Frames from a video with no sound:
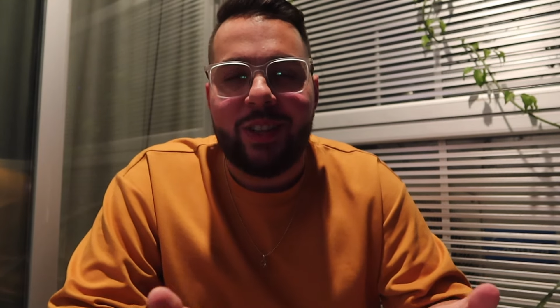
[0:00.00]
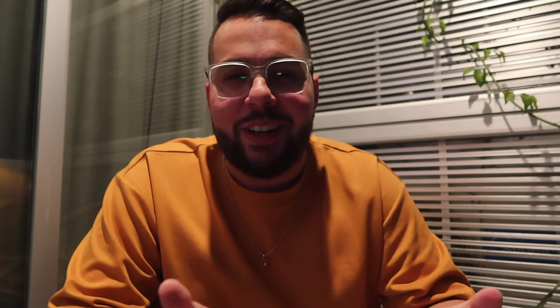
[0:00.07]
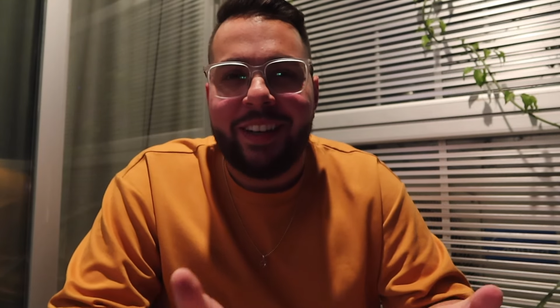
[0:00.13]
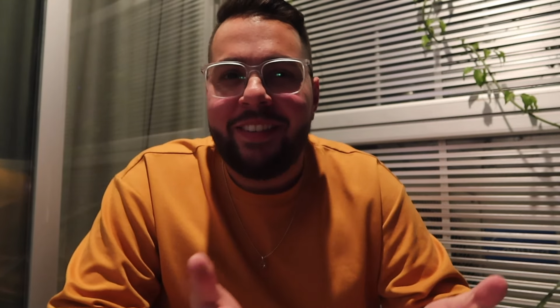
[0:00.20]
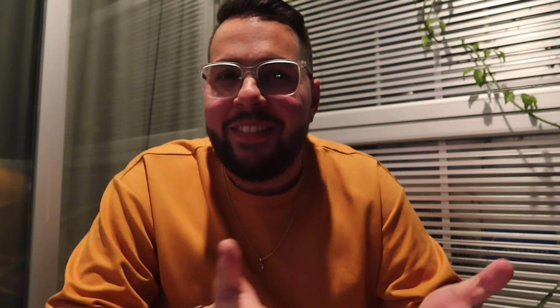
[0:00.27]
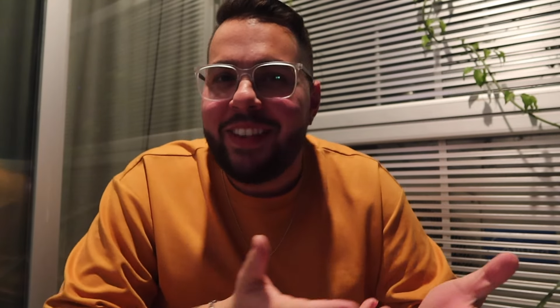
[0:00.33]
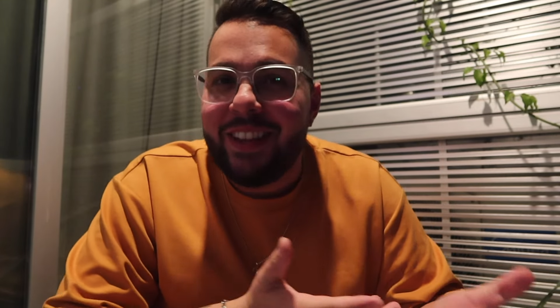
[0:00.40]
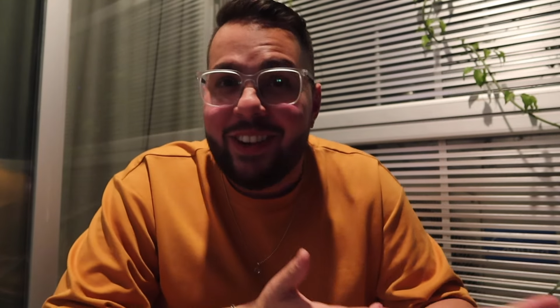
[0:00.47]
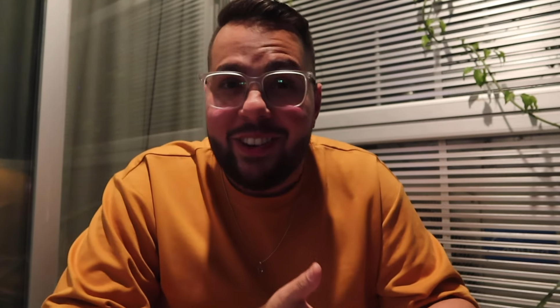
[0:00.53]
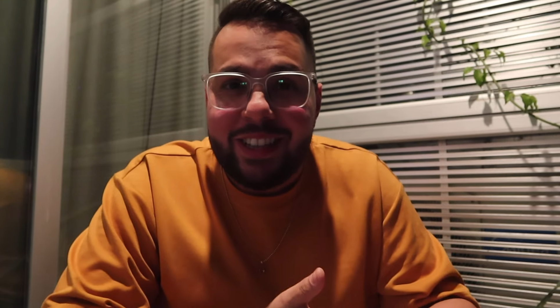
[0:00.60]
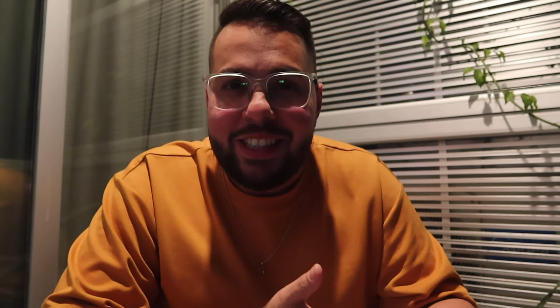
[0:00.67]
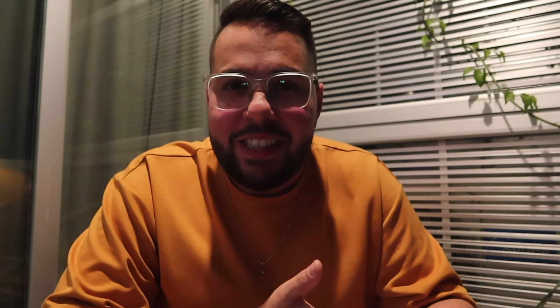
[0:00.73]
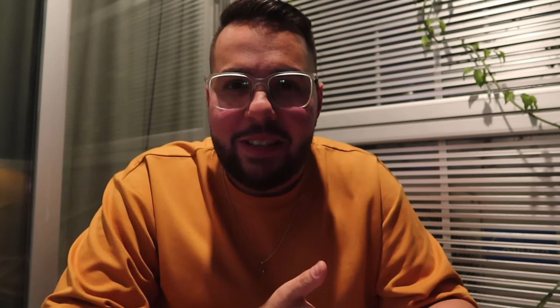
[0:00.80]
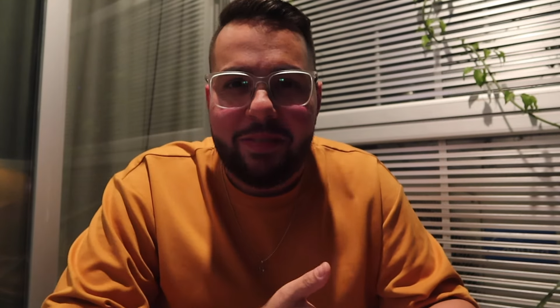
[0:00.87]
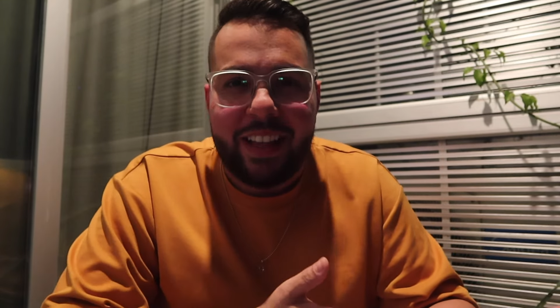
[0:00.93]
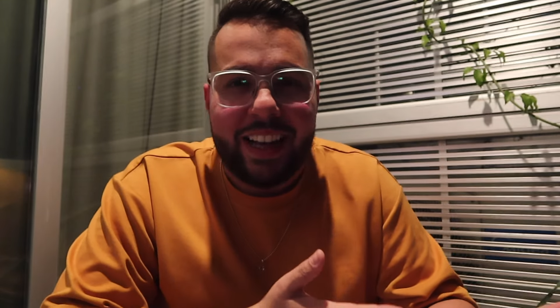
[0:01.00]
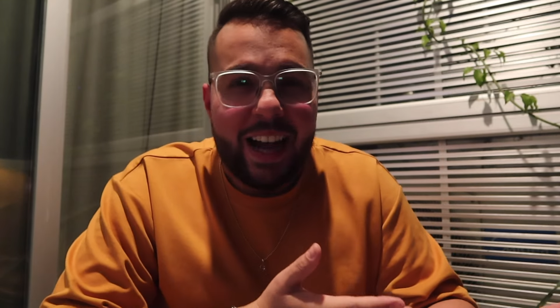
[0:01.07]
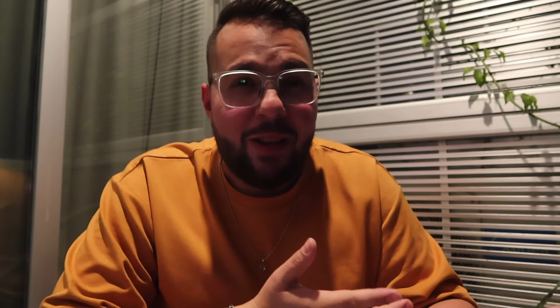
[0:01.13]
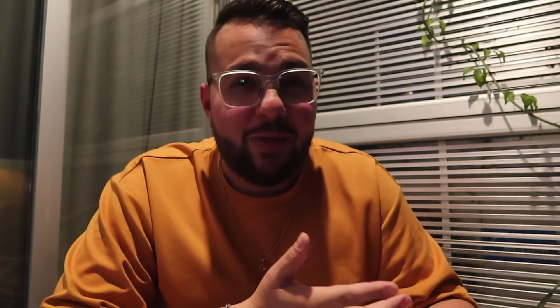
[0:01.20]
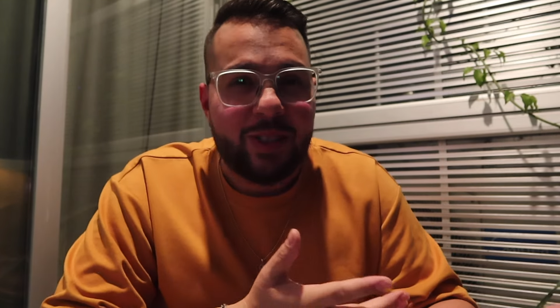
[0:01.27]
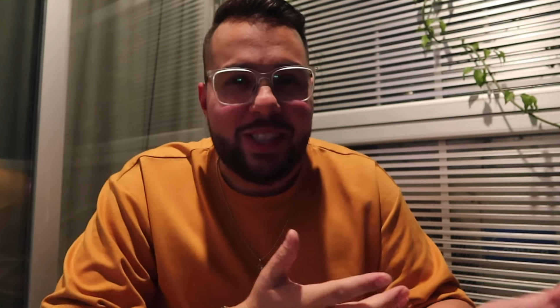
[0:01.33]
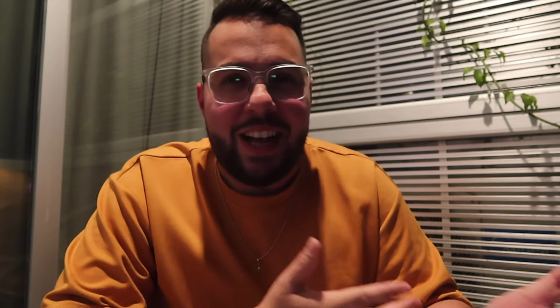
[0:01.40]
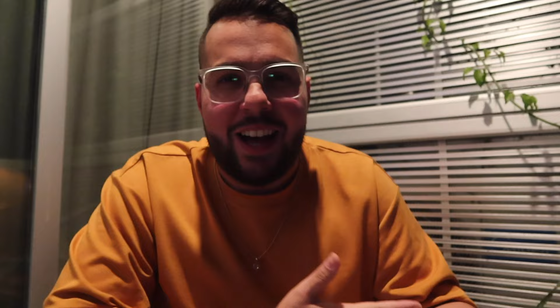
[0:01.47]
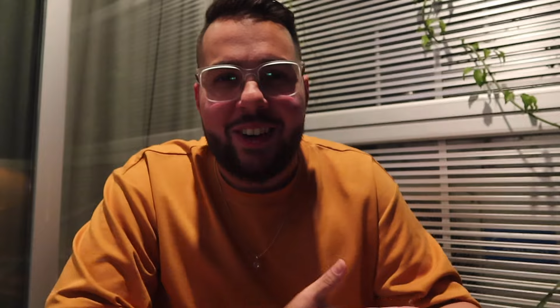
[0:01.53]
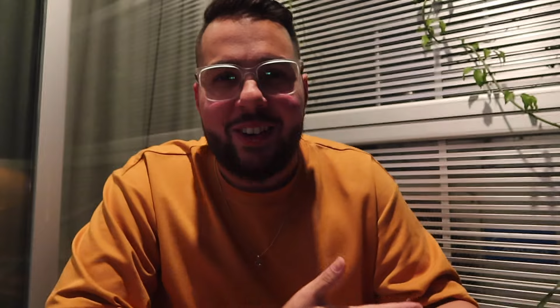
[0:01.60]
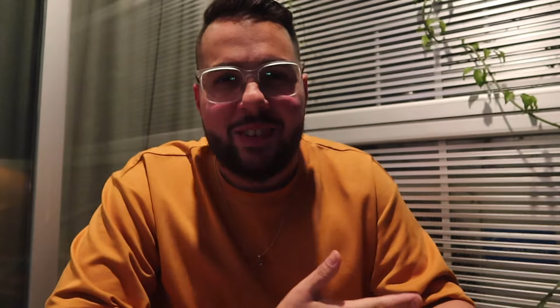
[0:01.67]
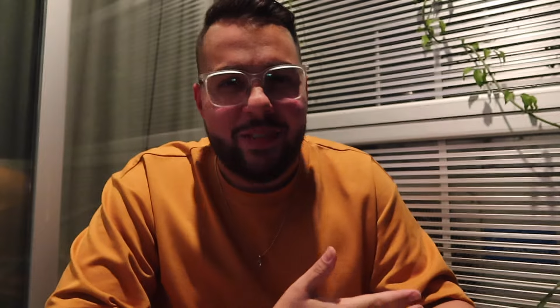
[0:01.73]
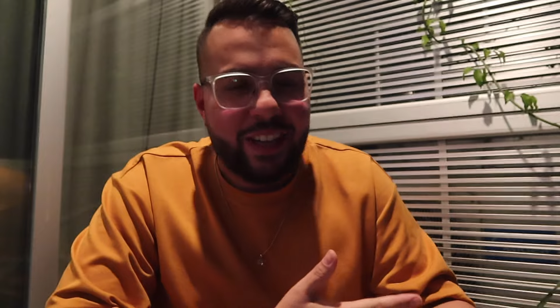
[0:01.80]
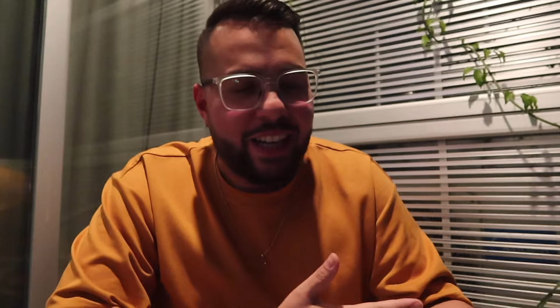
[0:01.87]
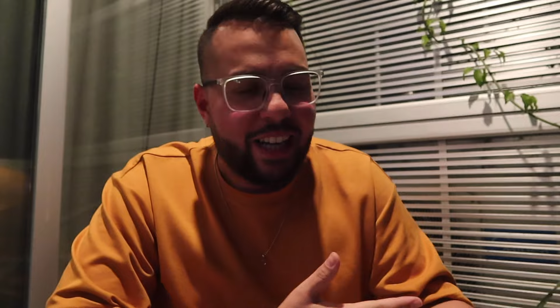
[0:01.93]
and even though it seemed like I was not
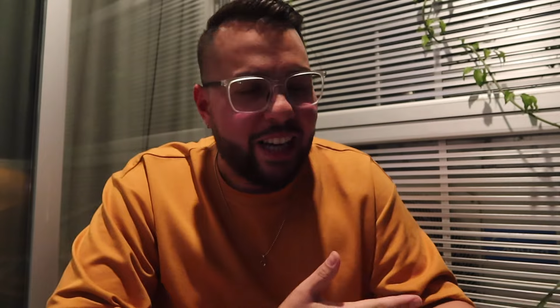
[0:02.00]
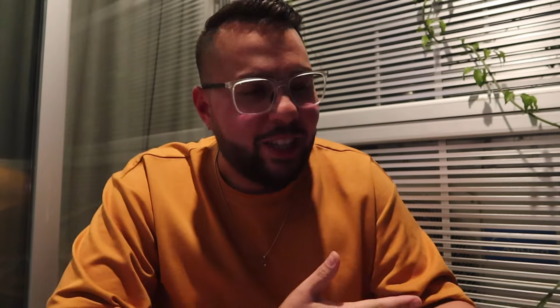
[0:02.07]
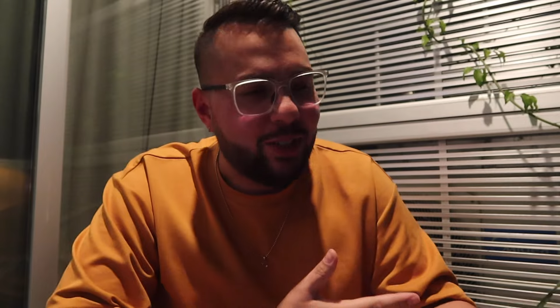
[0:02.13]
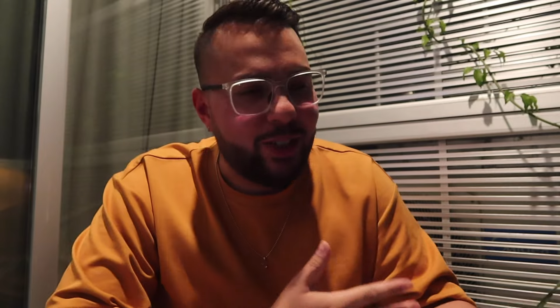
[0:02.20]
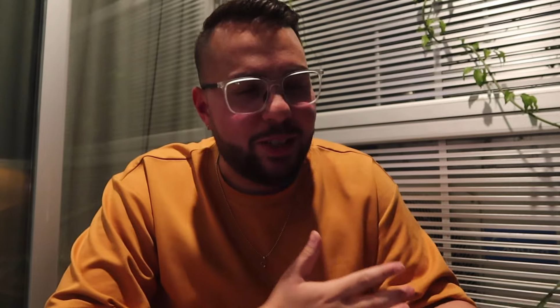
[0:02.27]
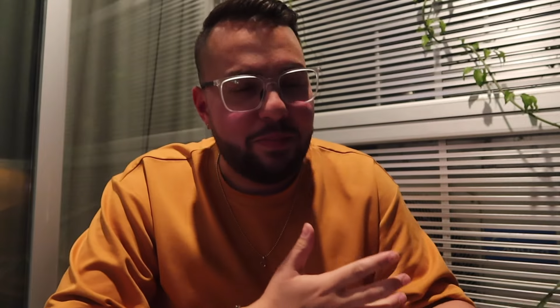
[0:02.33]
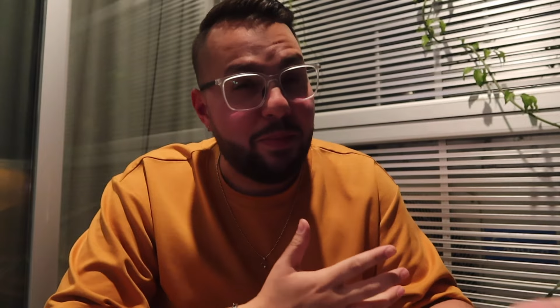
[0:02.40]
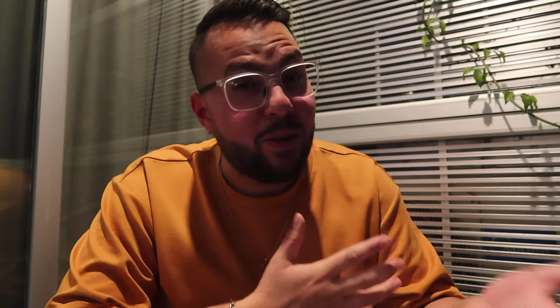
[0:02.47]
on vacation,